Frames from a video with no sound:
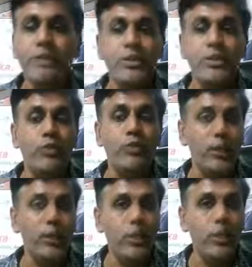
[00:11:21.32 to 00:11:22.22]
So we
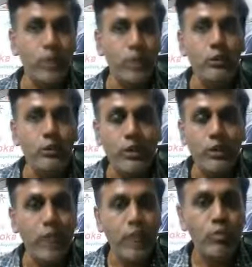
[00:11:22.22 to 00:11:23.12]
are looking forward to
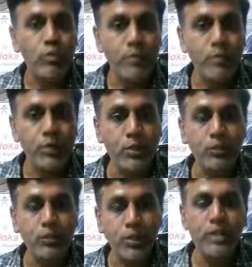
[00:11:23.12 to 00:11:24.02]
have more people on
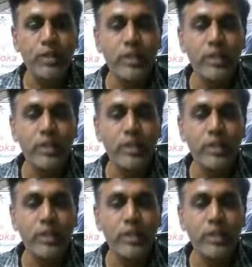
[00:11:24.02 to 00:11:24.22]
board